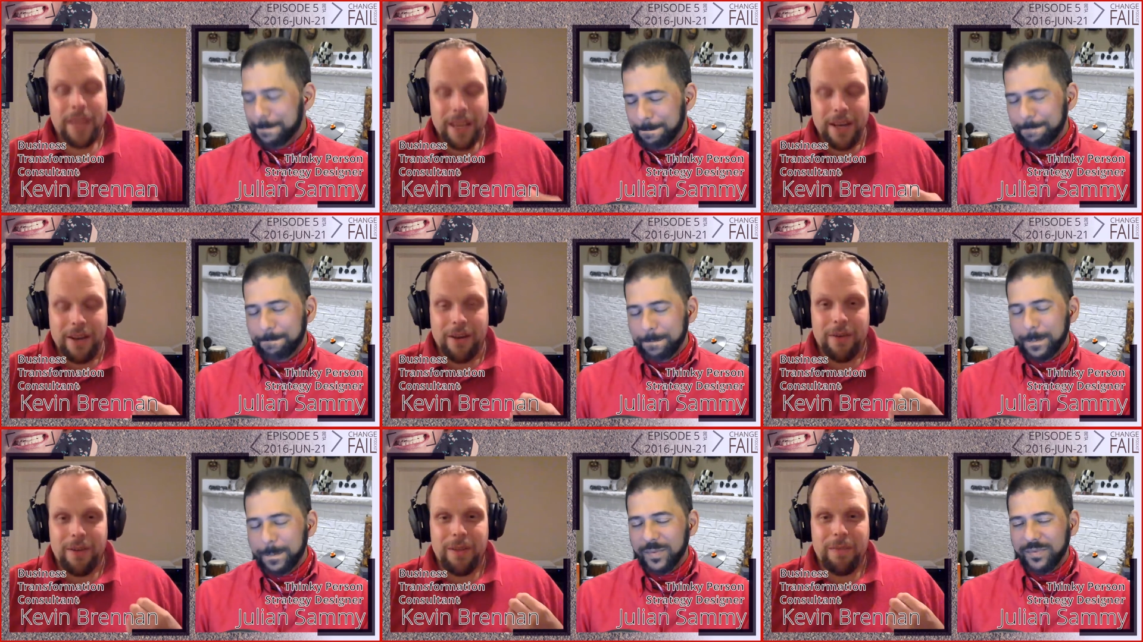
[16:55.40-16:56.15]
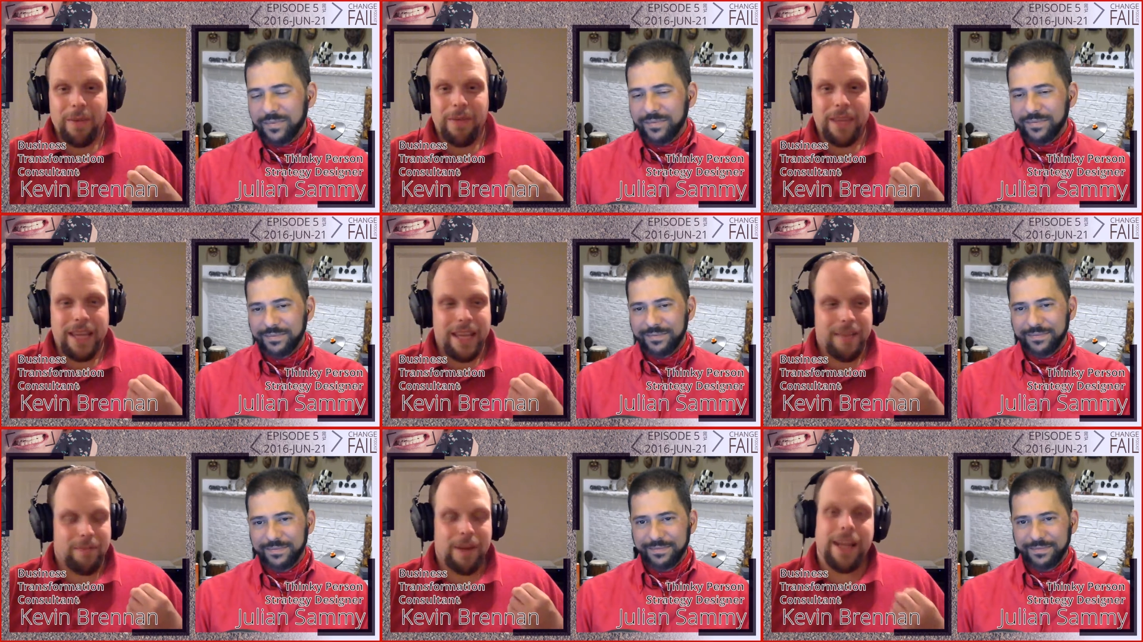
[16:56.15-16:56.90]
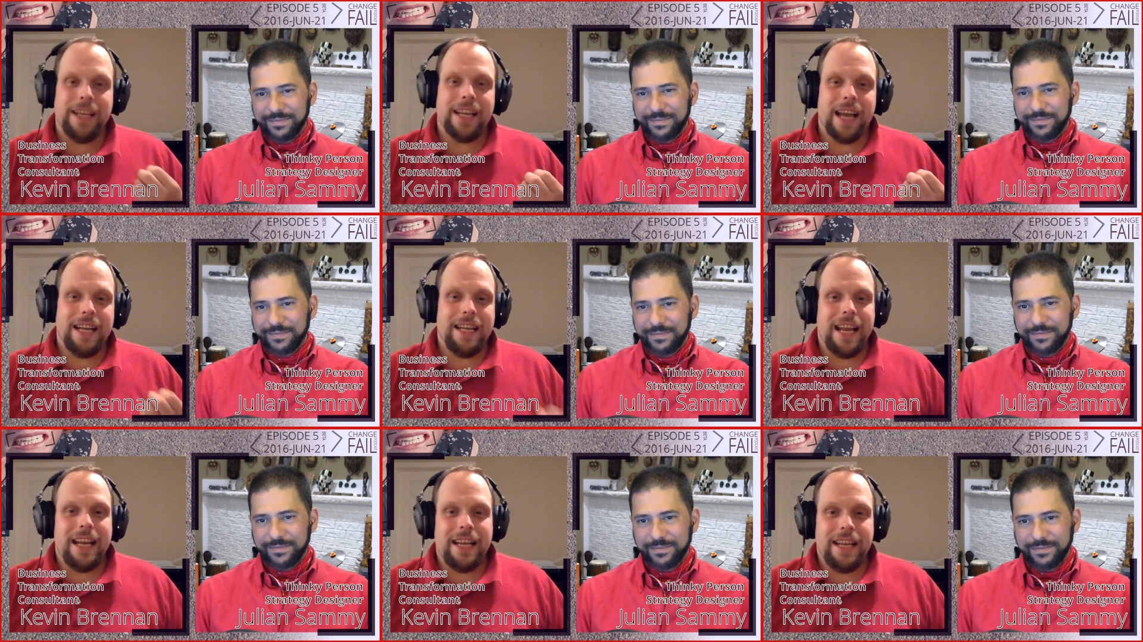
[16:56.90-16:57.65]
Speaker 1: you know, with the right
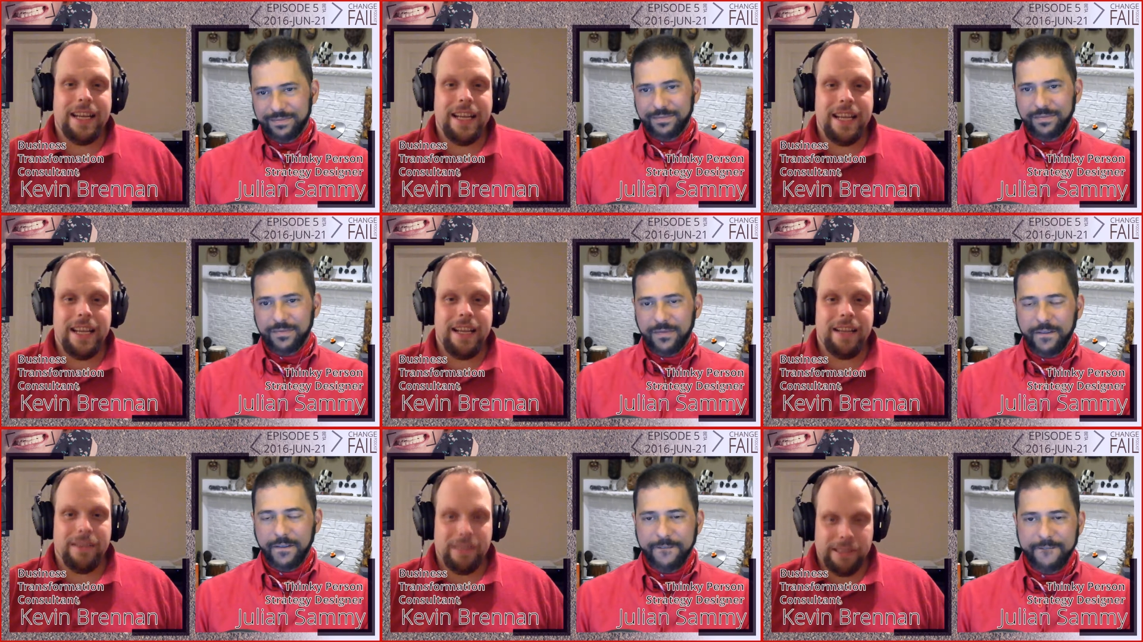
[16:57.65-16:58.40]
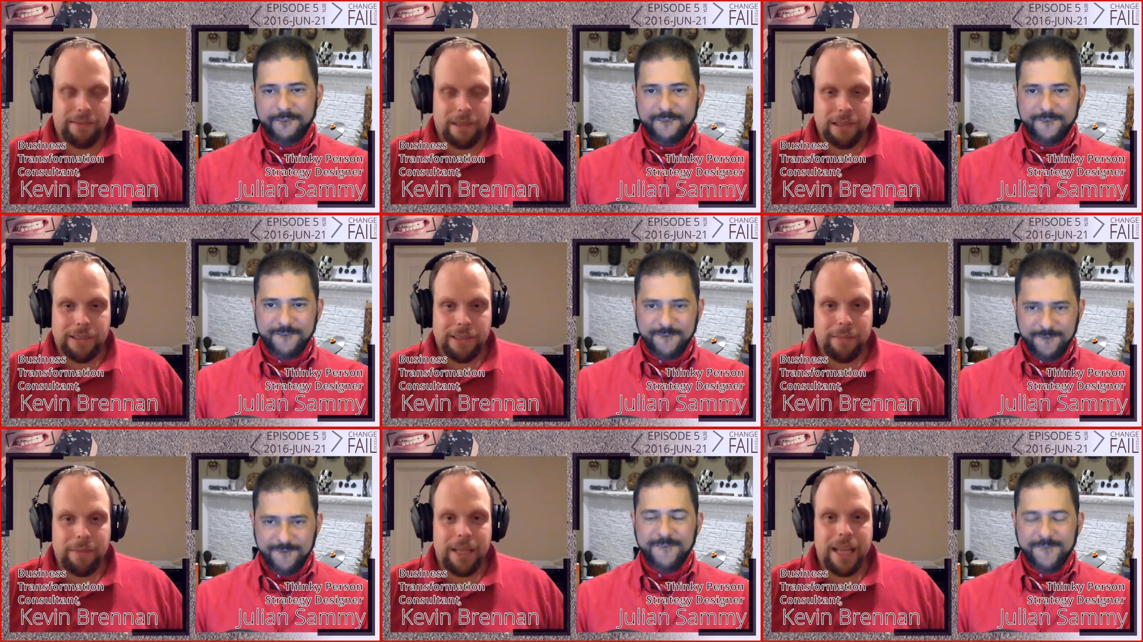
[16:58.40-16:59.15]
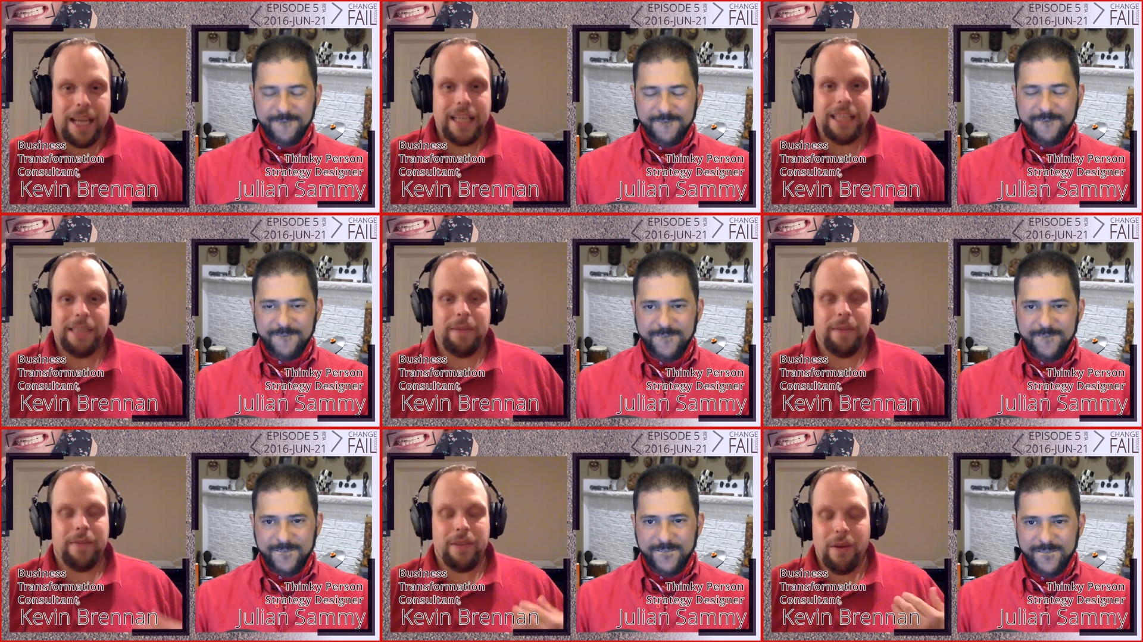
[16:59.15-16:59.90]
identity structures in place,
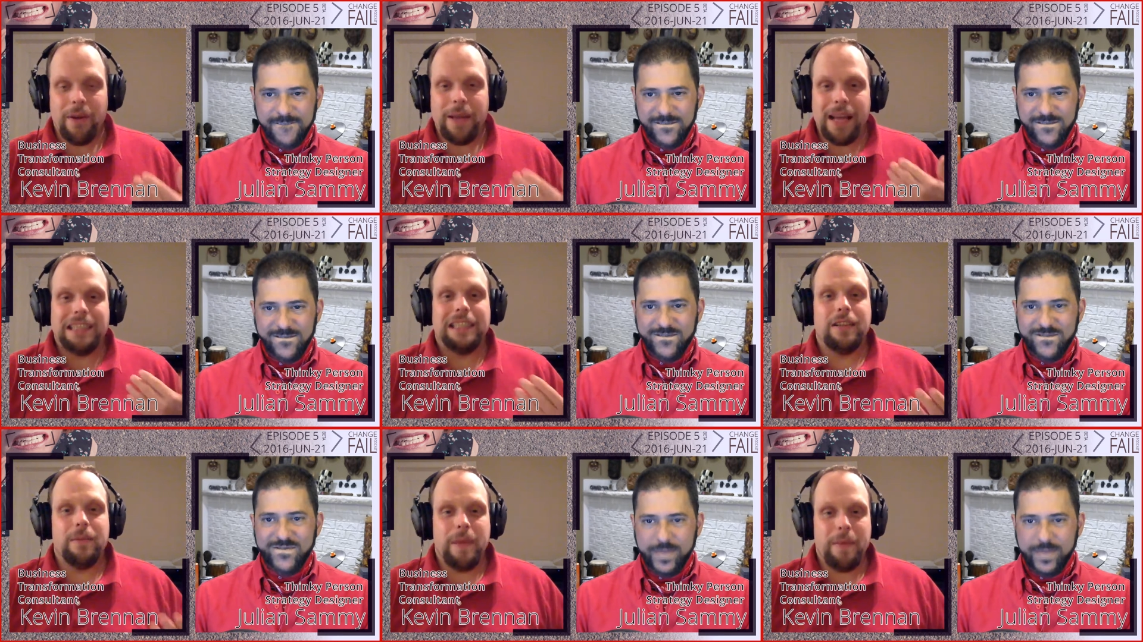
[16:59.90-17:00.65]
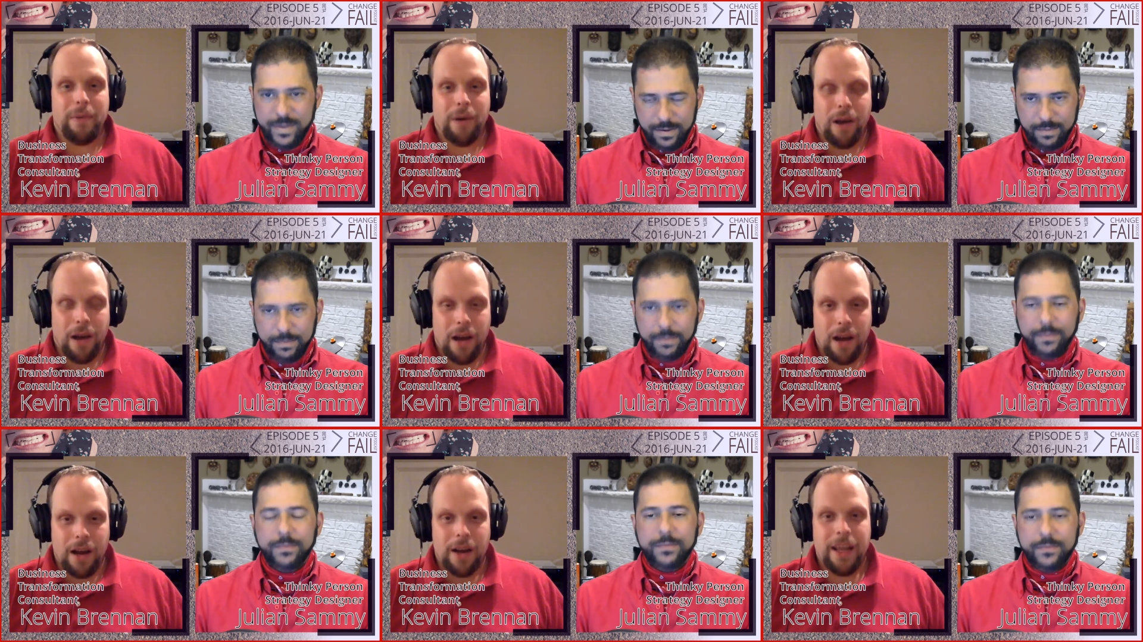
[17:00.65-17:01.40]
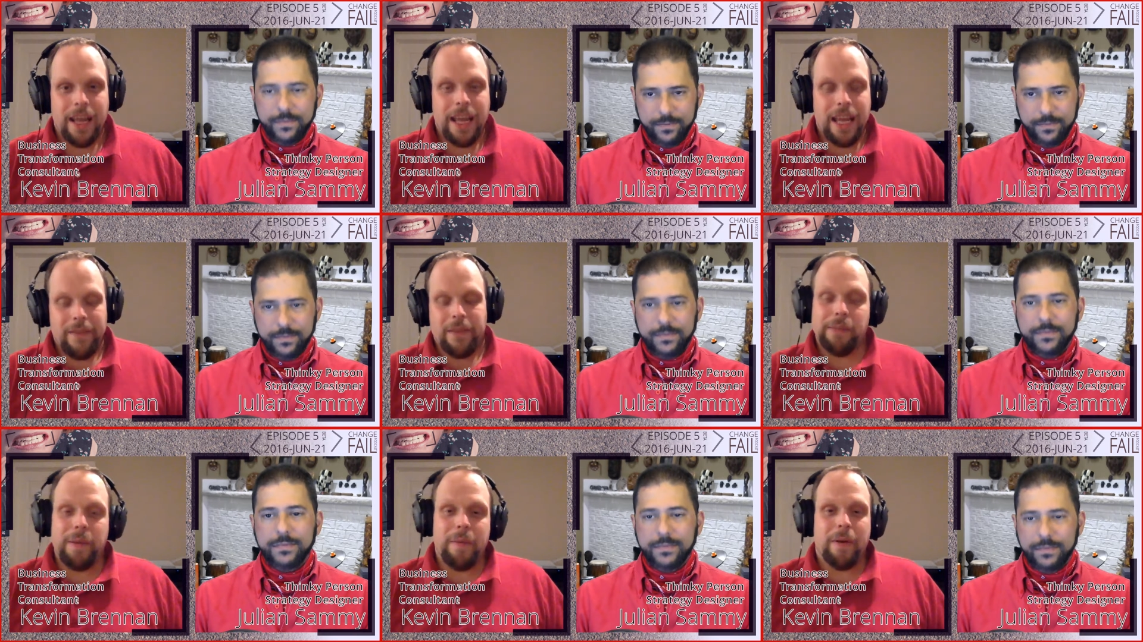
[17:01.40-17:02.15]
with knowing actually who people are, if those
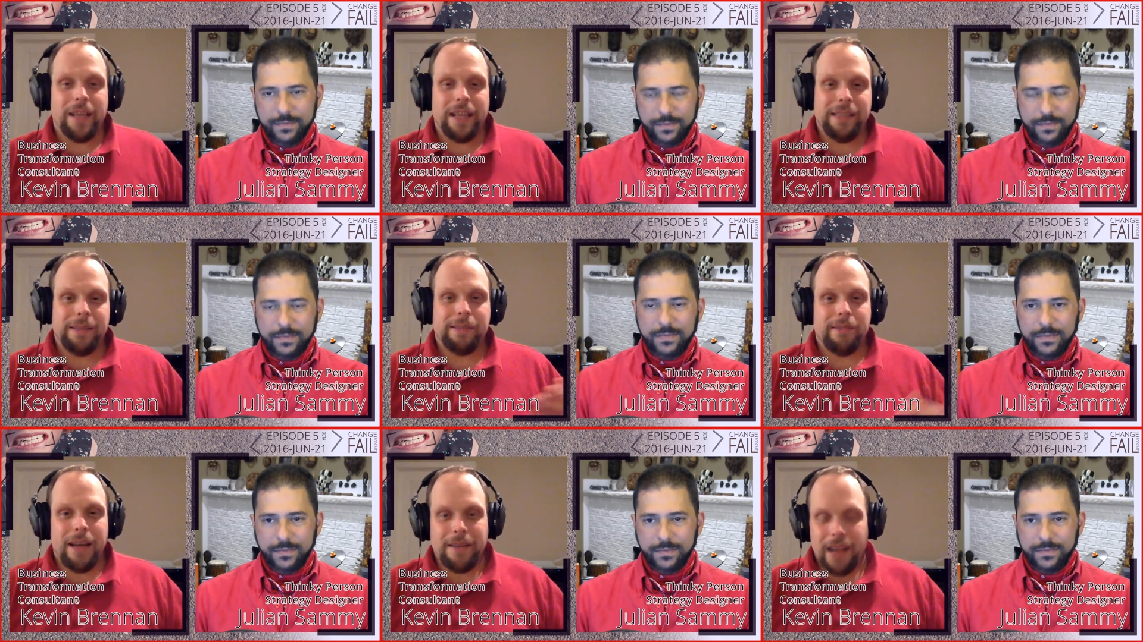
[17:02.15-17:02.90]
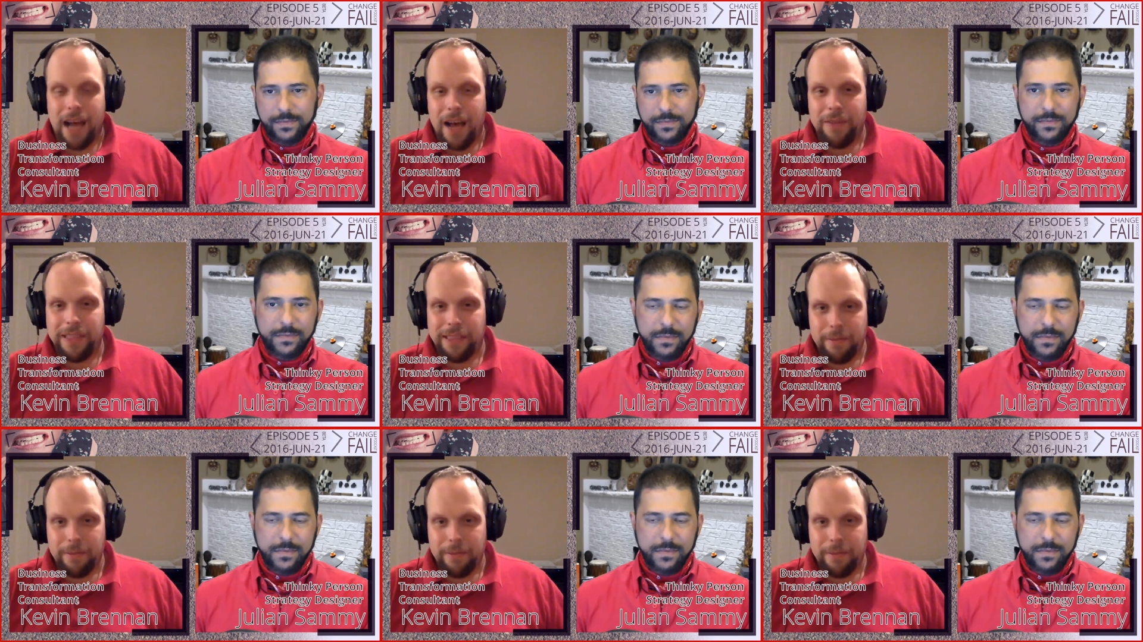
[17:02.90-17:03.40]
people are then subscribed to Office